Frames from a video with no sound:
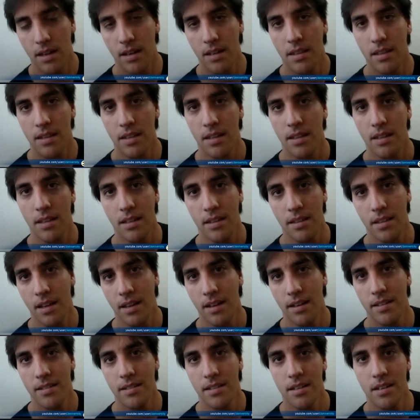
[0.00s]
Anything that
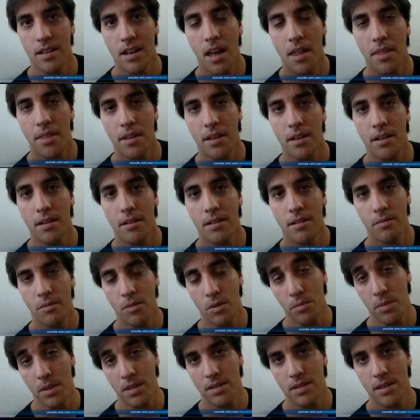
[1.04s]
isn't nothing
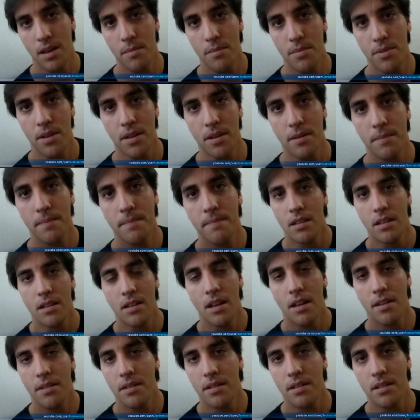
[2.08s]
would be something, then
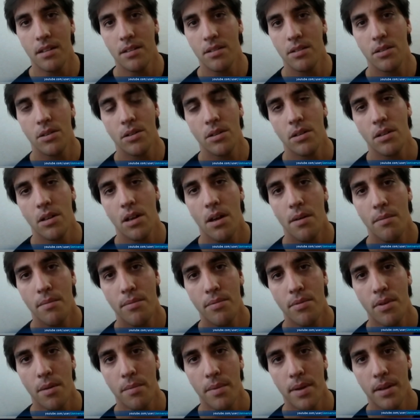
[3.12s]
nothingness couldn't come
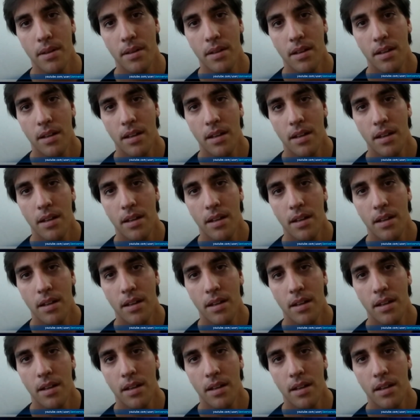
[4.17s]
from it.